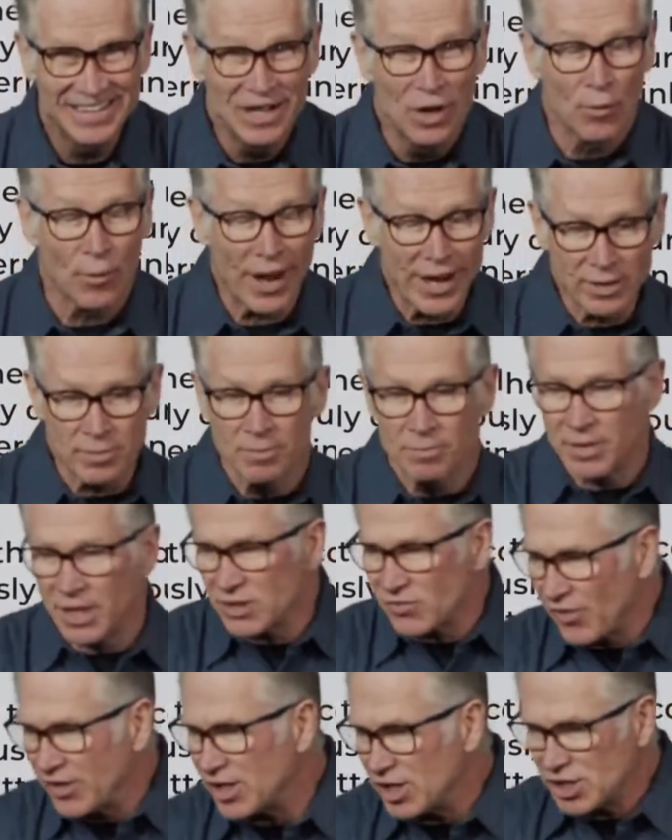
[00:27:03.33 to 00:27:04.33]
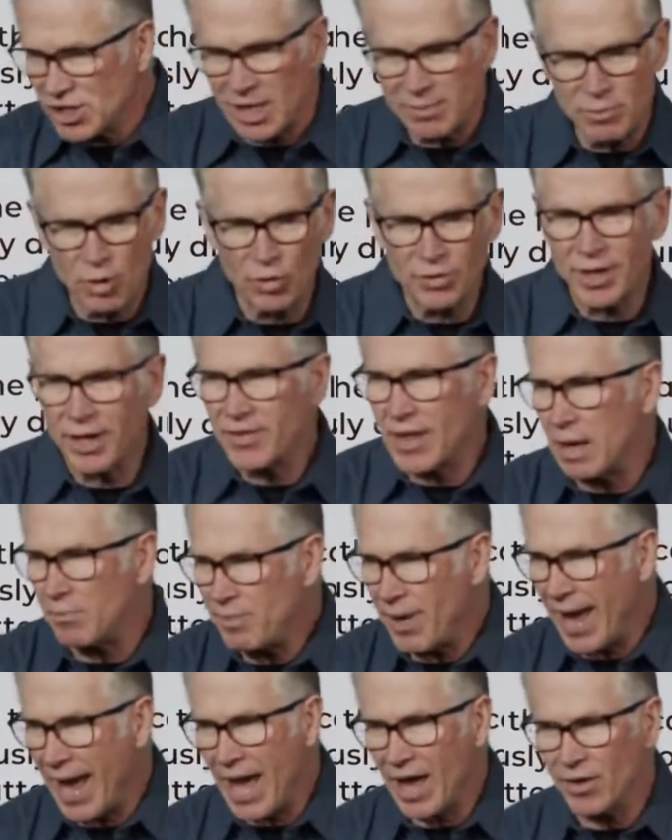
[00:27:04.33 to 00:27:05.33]
right? Because if I just keep going down that
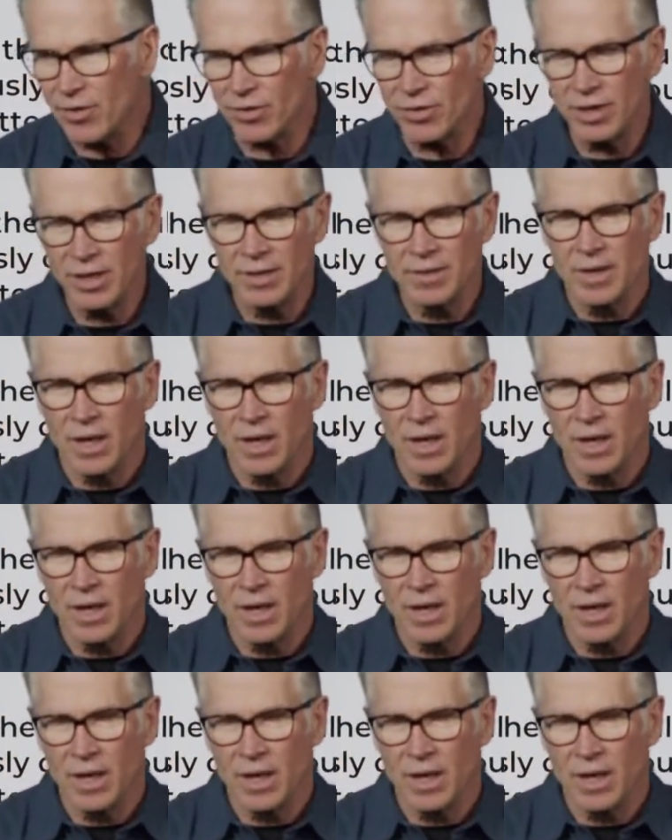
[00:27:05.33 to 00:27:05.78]
pattern,